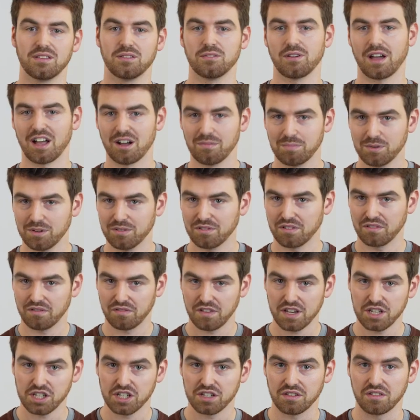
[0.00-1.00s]
To help you
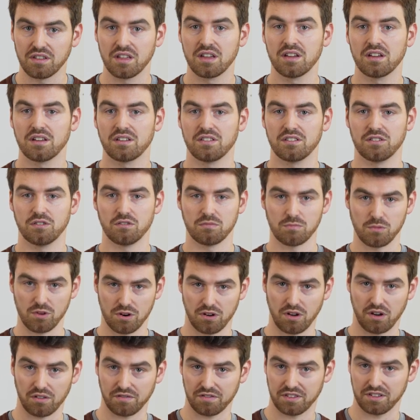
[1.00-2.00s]
envision your more
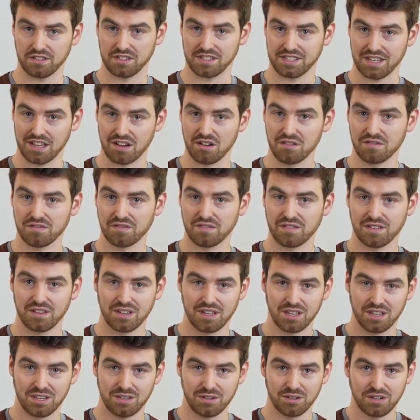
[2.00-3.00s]
confident self,
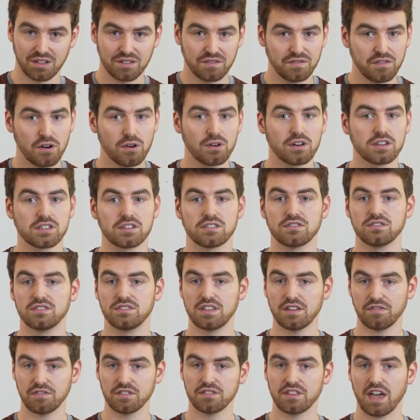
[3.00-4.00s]
you can focus on
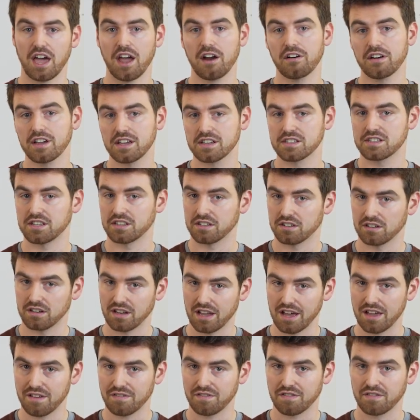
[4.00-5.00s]
different areas in your
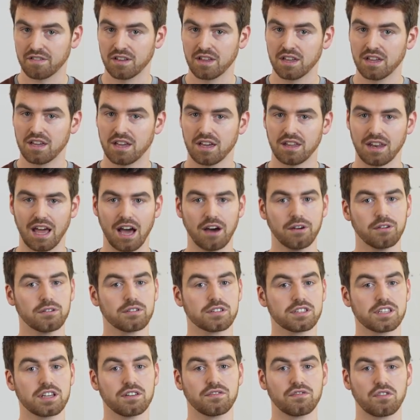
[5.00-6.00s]
life and how your
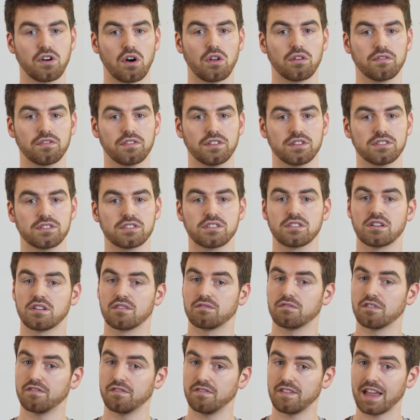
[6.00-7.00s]
self-confidence
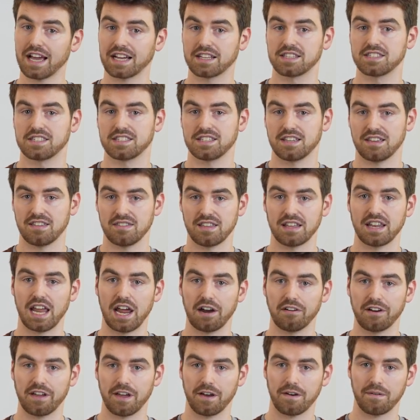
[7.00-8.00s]
reflects in that
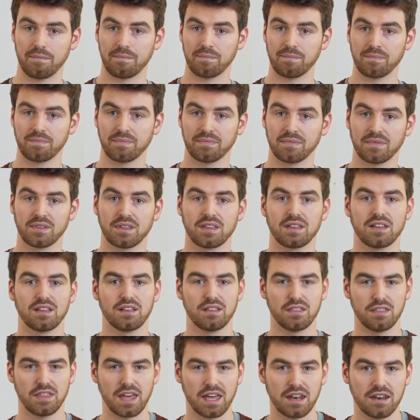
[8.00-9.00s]
area.
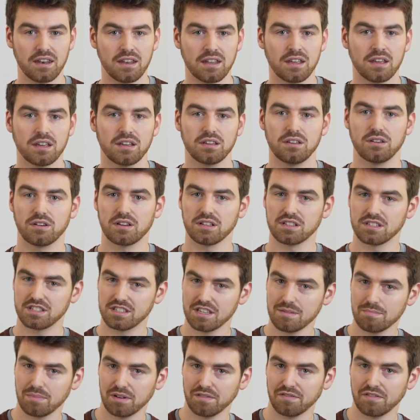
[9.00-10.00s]
Then you can
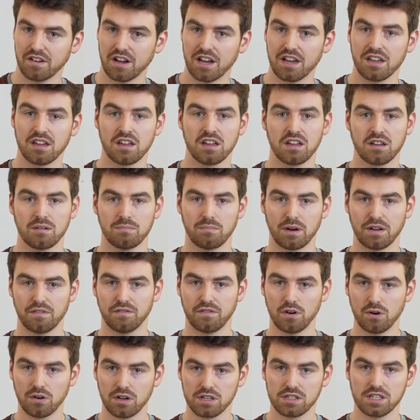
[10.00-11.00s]
simplify by
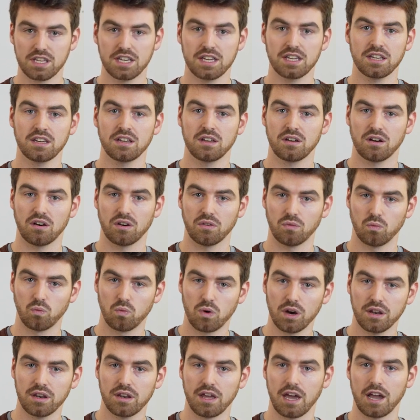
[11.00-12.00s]
focusing on
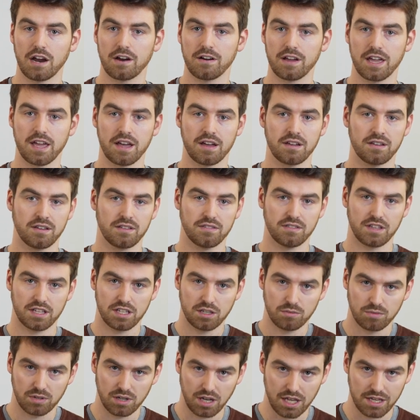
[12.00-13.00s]
one area that
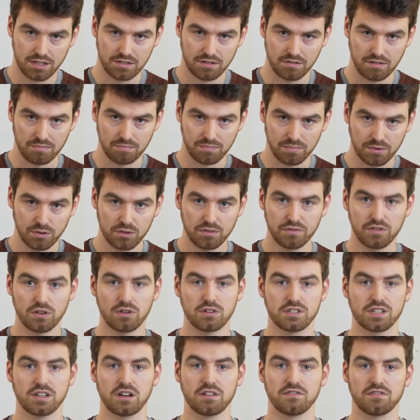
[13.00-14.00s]
you would like to improve your
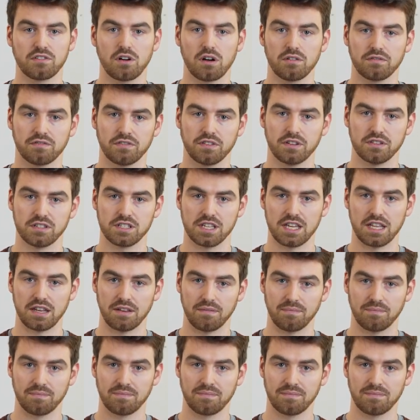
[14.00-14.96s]
self-confidence in.